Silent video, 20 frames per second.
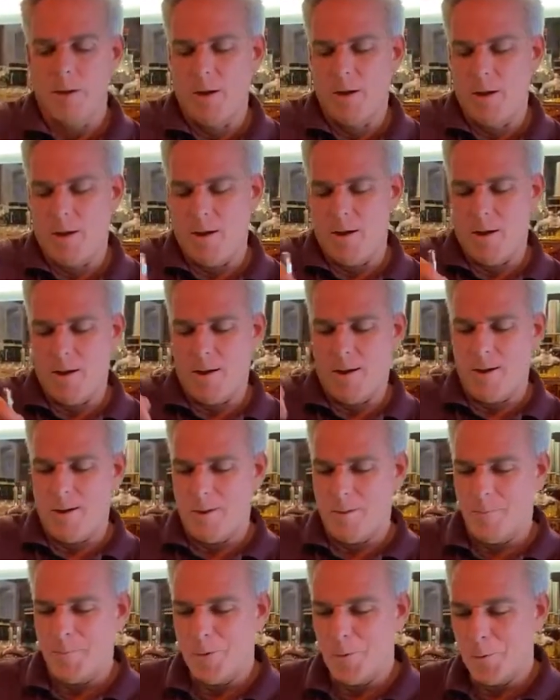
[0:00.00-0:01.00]

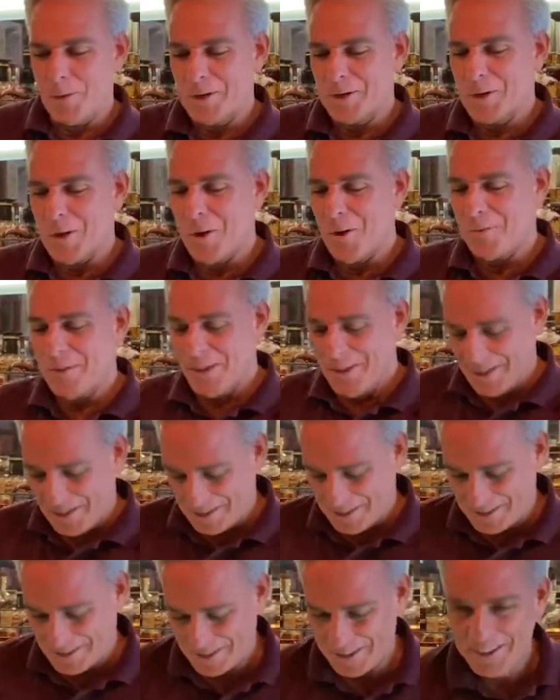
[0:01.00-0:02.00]
when COVID is